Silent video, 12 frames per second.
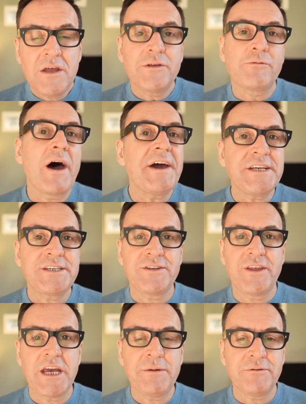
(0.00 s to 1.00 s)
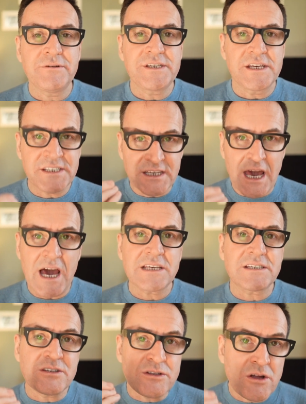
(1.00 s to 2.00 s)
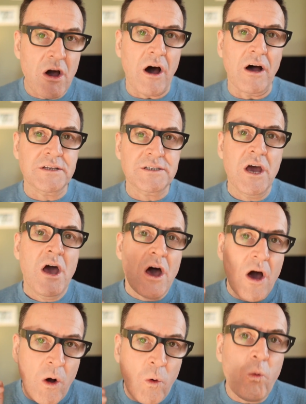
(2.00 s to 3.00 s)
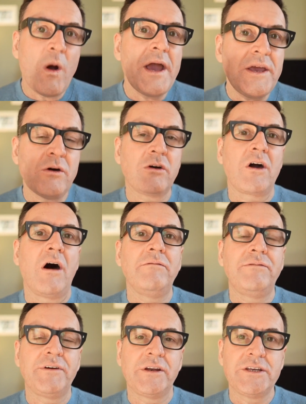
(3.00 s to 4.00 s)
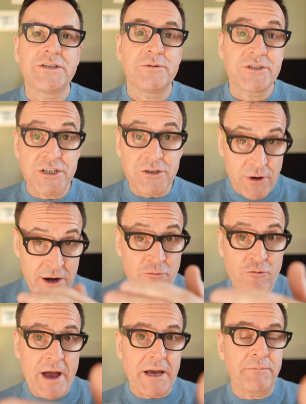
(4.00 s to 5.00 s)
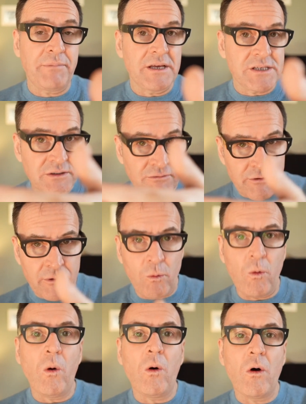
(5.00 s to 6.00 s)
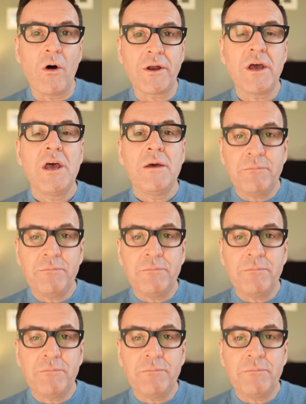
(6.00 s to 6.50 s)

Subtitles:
The writer to the Hebrews says, cast not away your confidence, which has great recompense of reward,